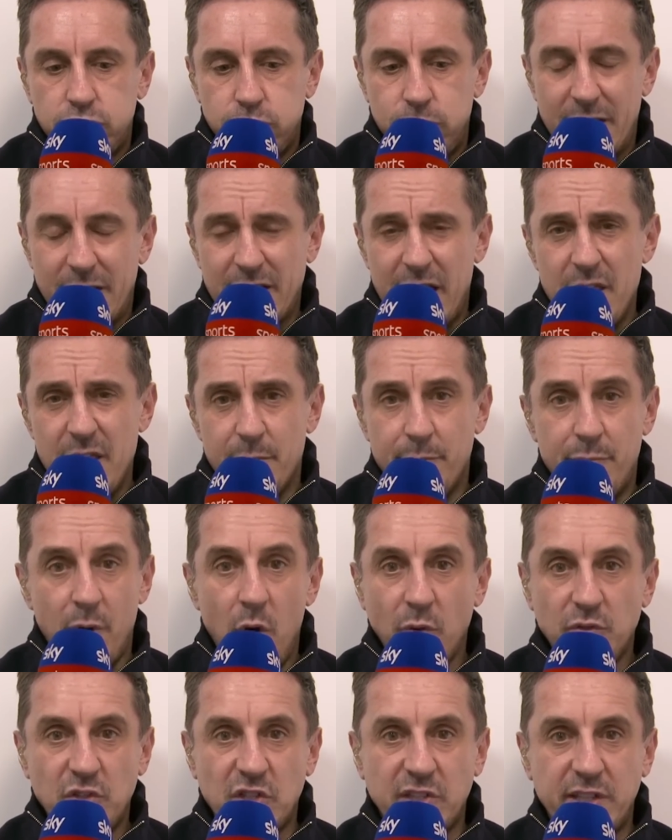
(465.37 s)
I'd like them
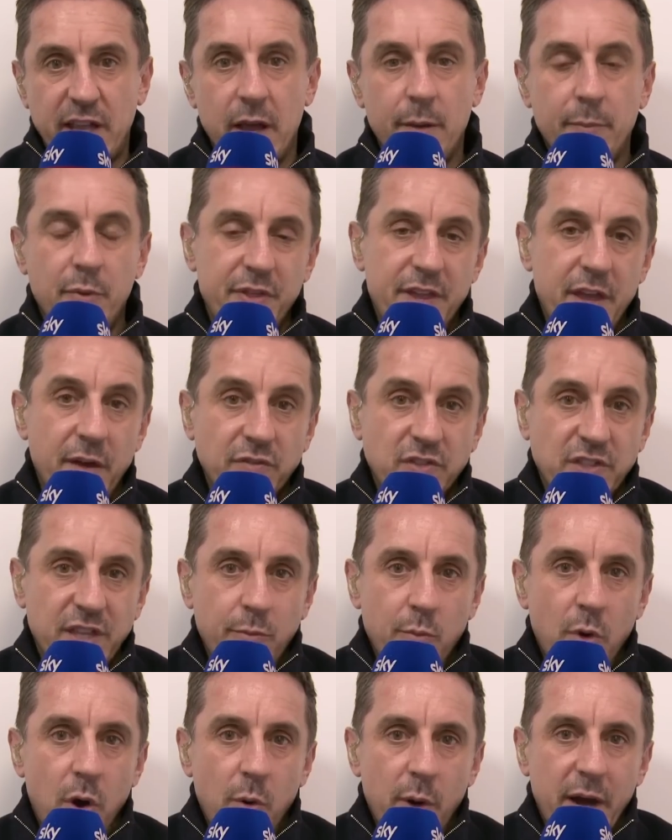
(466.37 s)
both to stay up, but they obviously
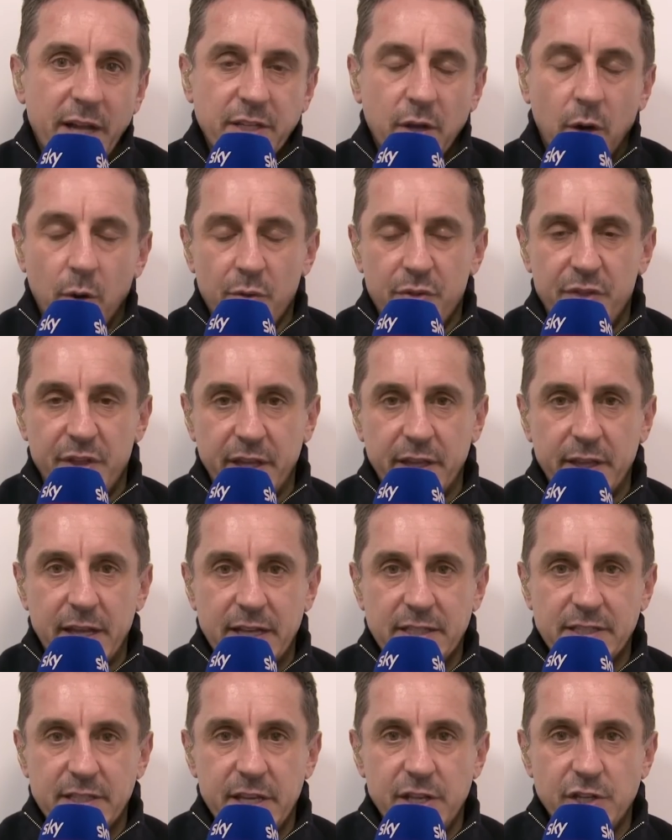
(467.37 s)
won't. I don't think
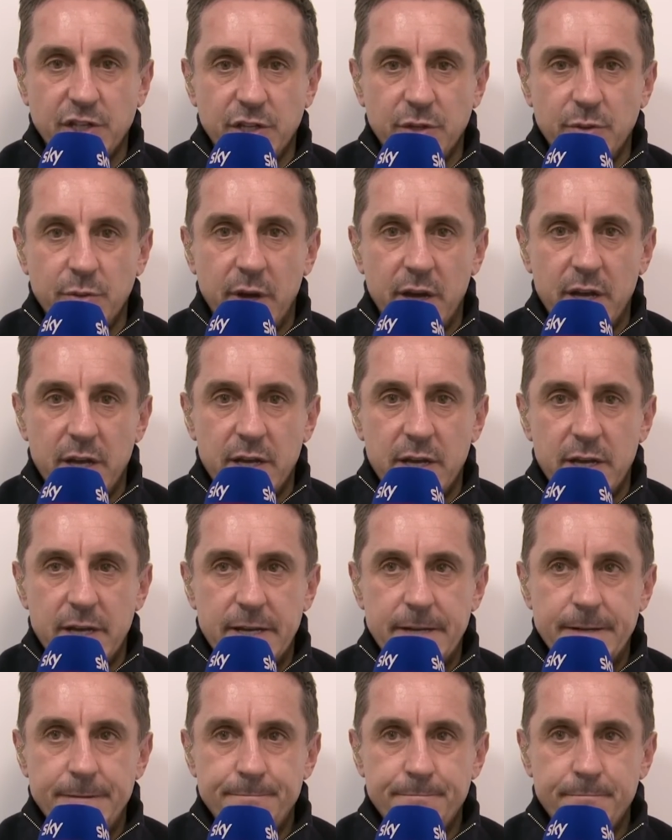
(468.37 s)
that's the issue.
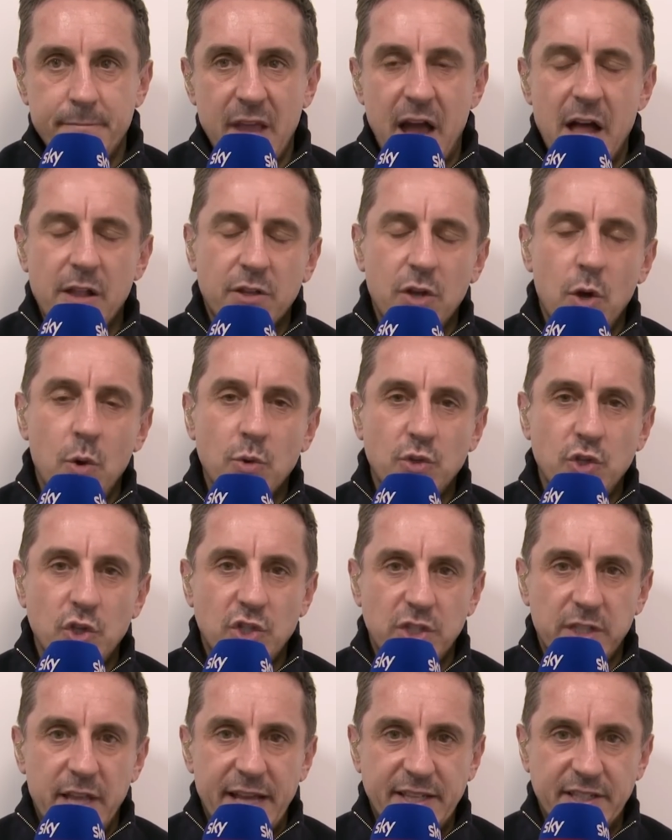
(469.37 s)
I'll go
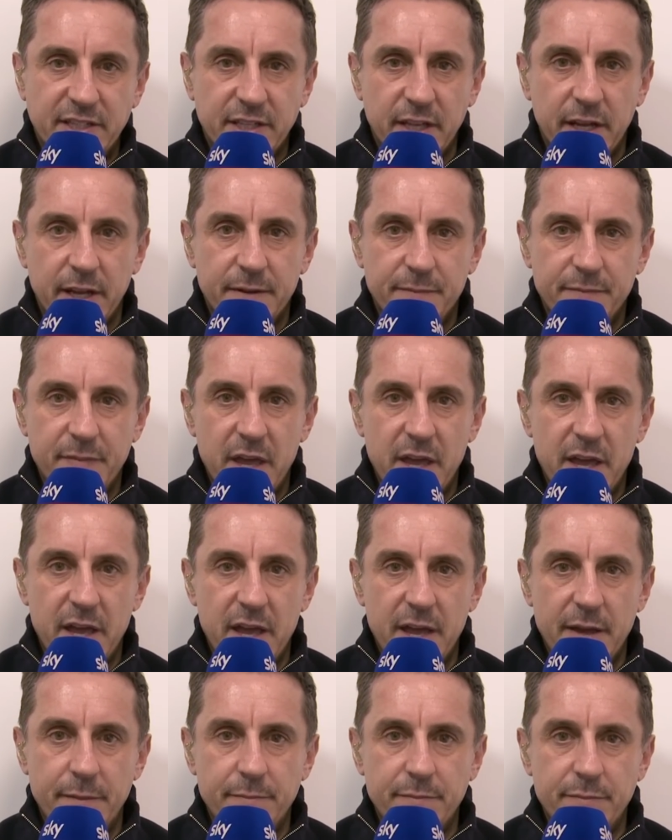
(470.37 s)
just Leicester,
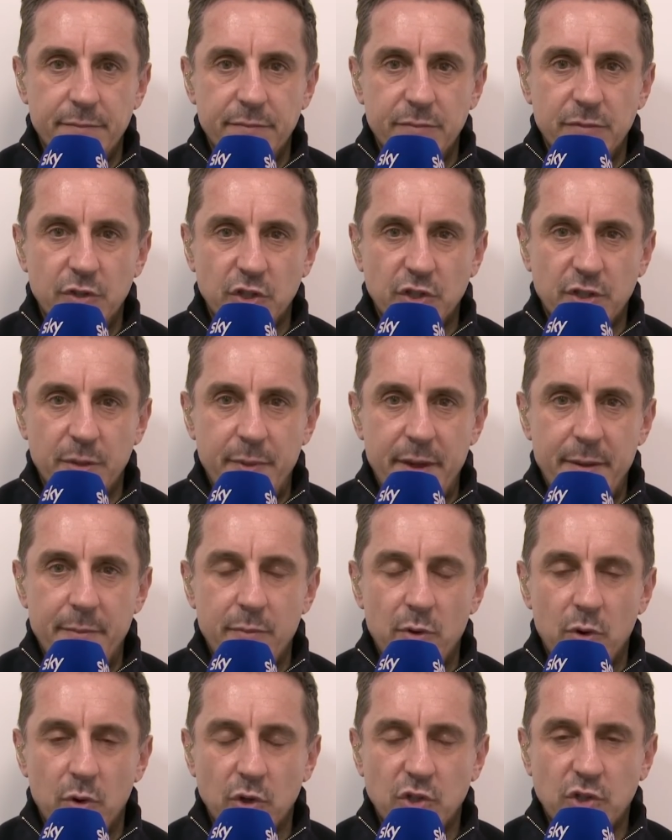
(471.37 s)
just a bit
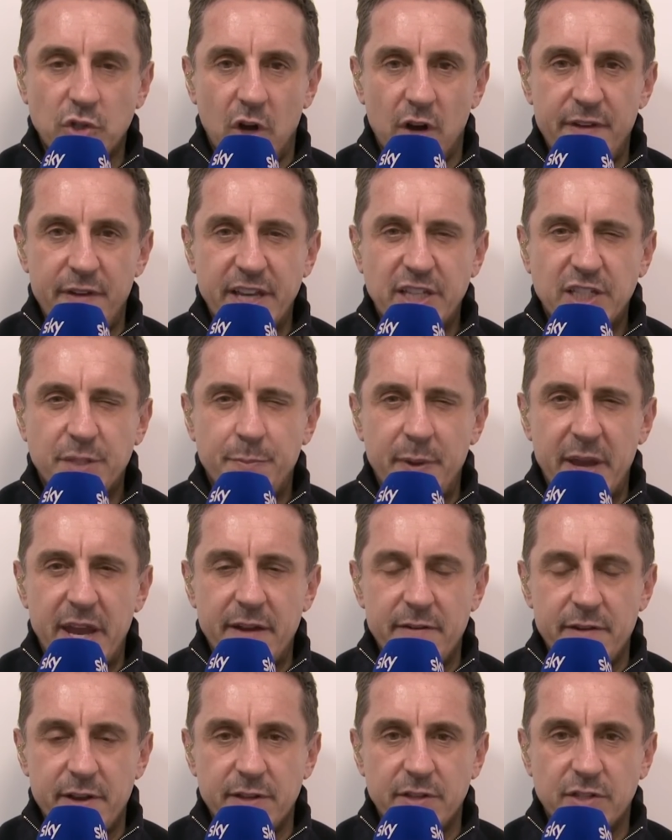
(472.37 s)
more sort of
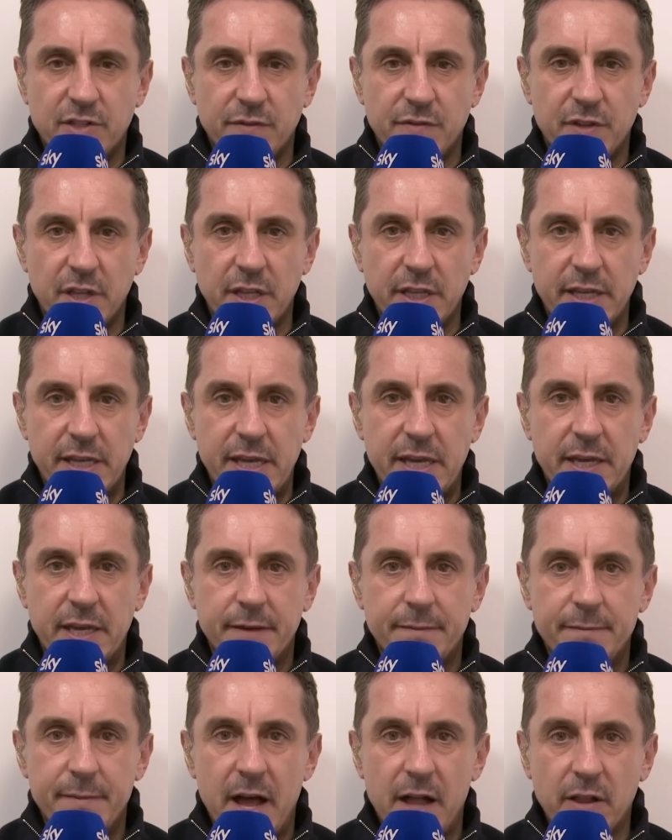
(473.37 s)
experience of the league.
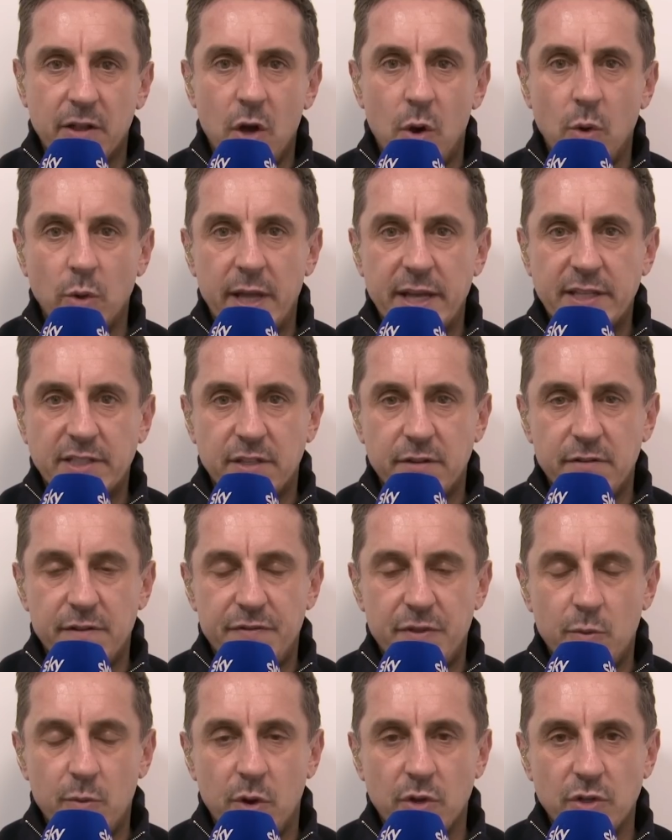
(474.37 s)
I'll go Leicester if
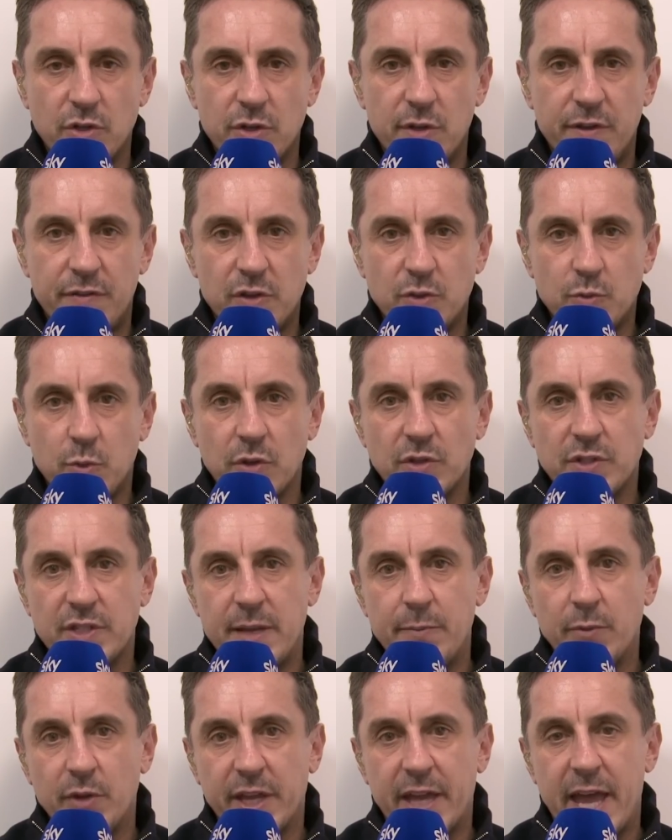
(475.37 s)
there's one
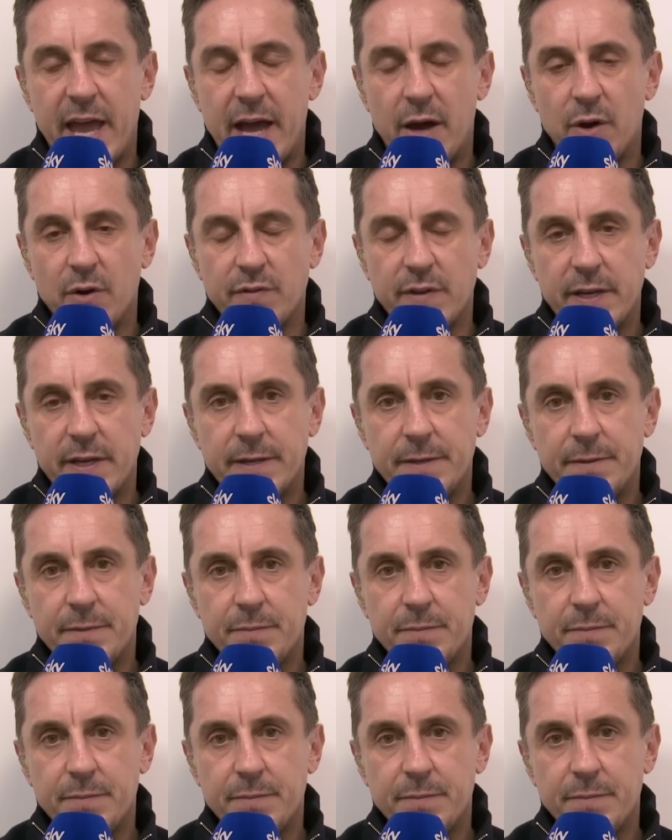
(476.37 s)
team going to get out of it.